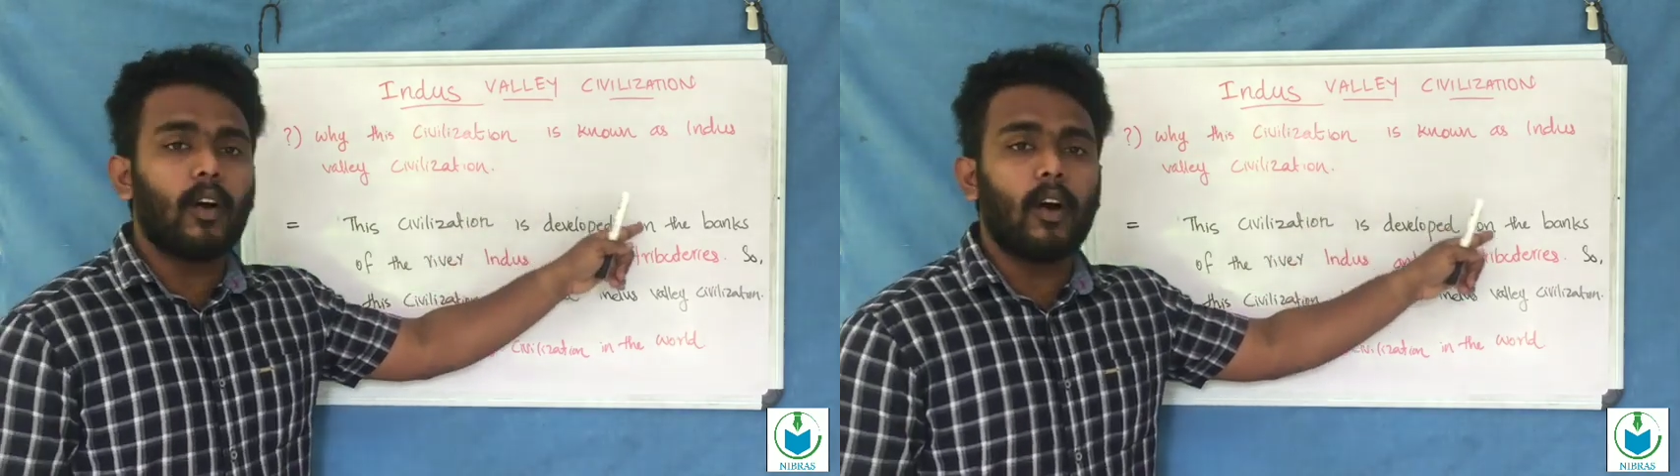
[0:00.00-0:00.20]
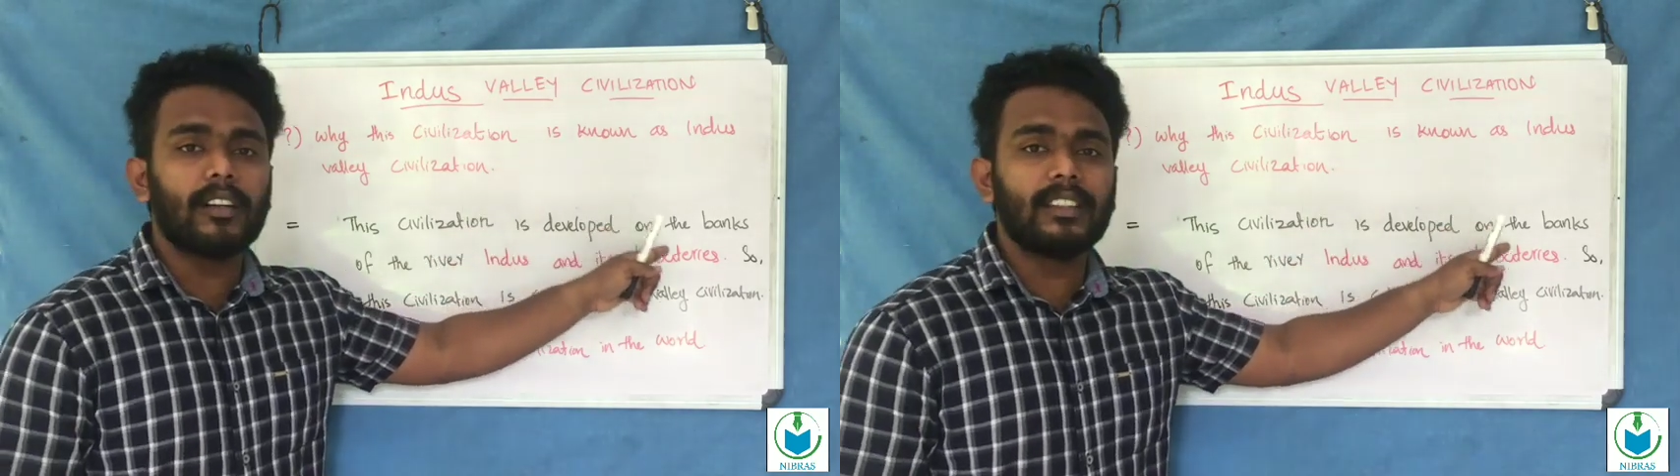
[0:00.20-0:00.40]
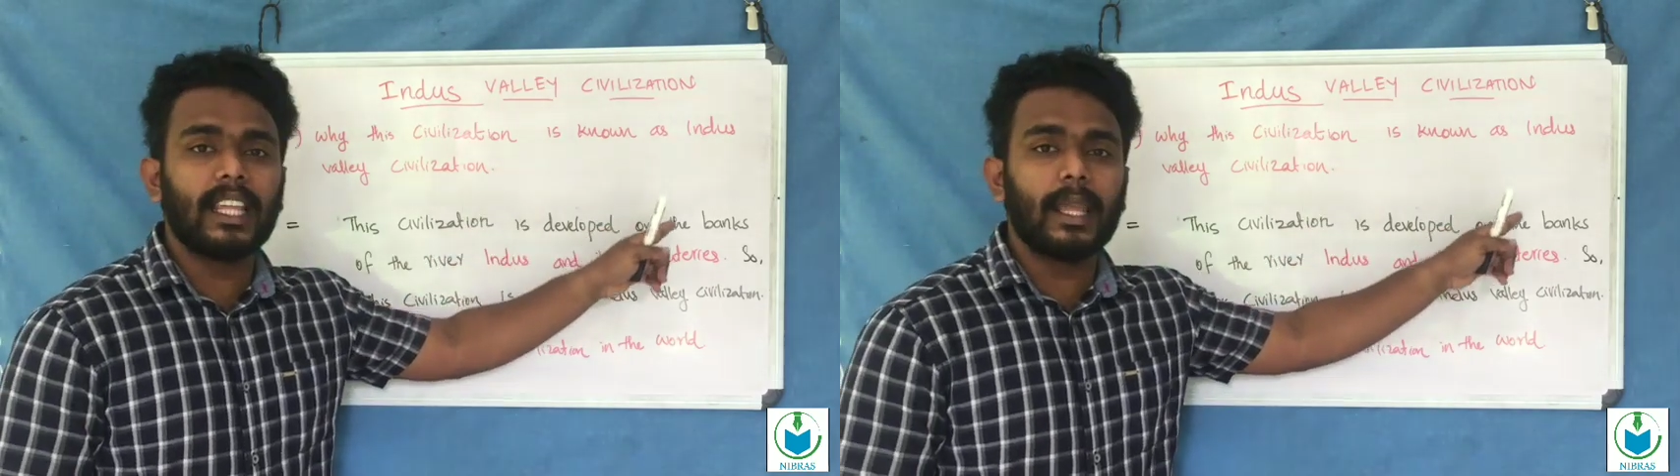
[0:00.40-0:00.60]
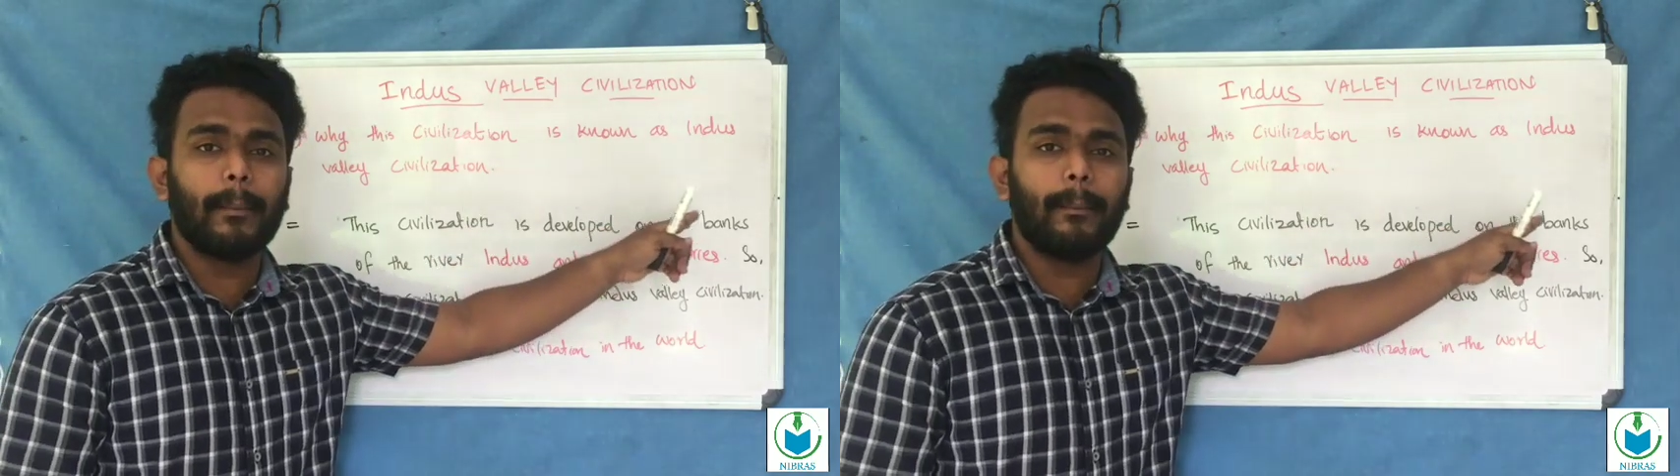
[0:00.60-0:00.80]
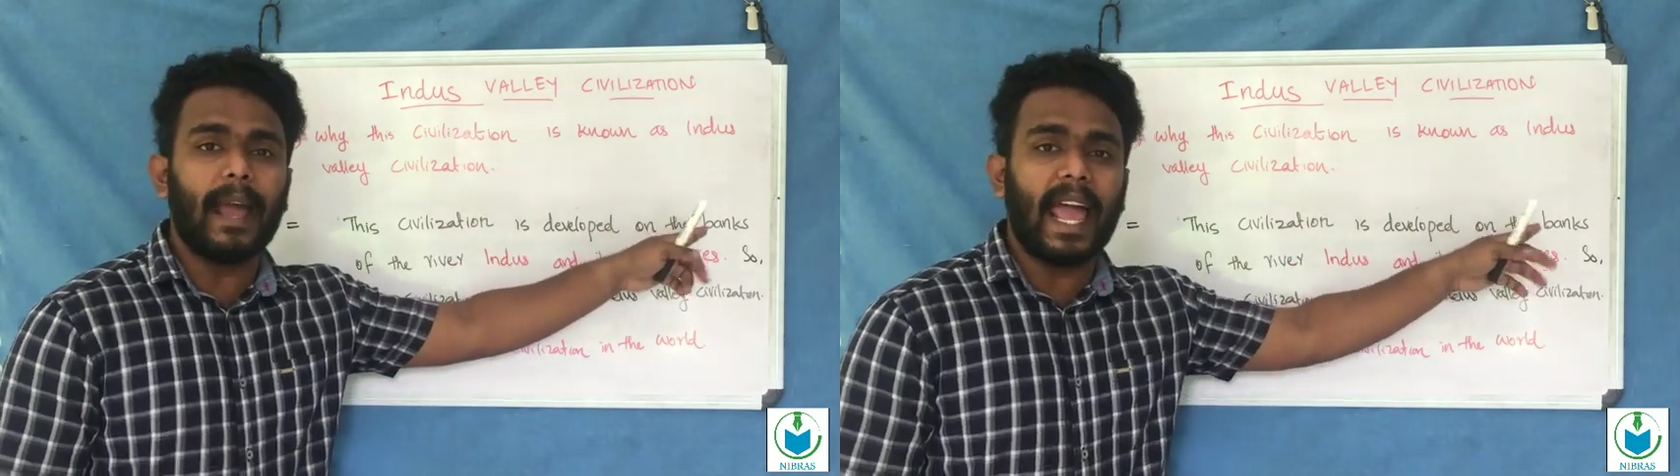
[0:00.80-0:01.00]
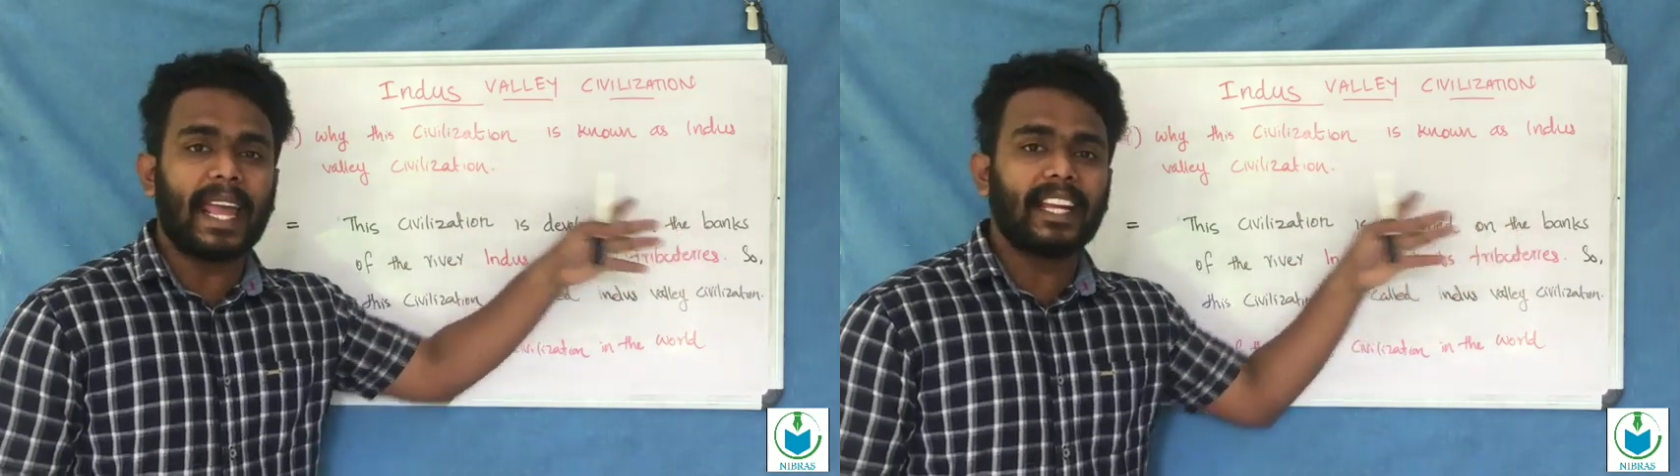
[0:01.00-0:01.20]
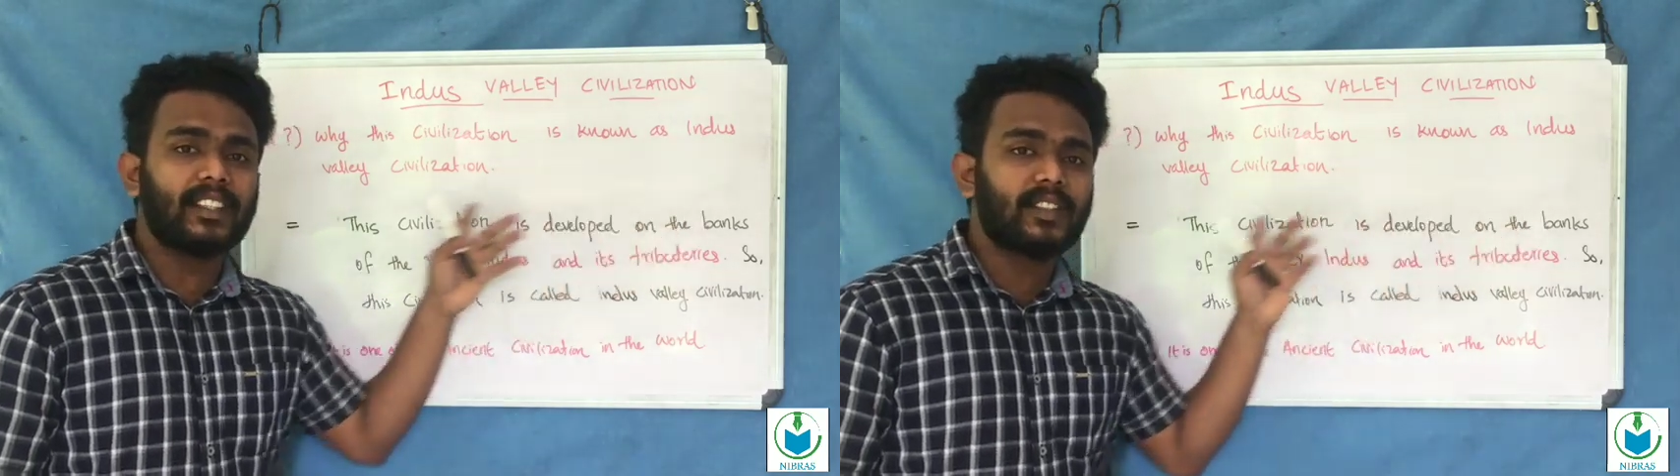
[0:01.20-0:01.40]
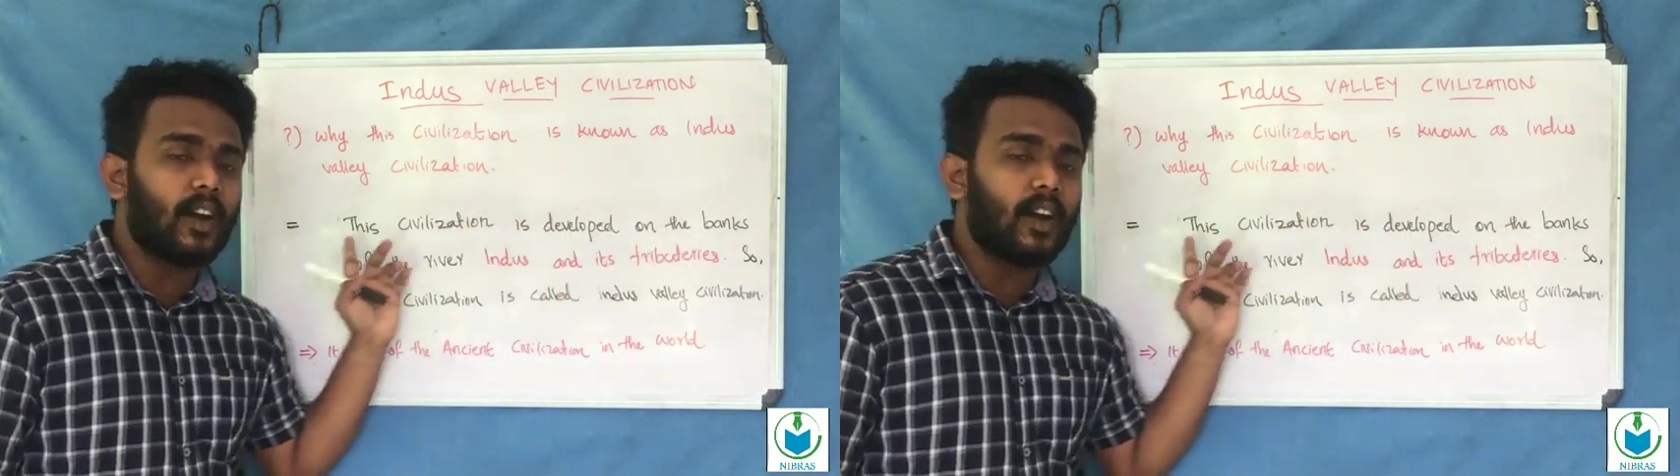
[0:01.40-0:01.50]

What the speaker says: on the banks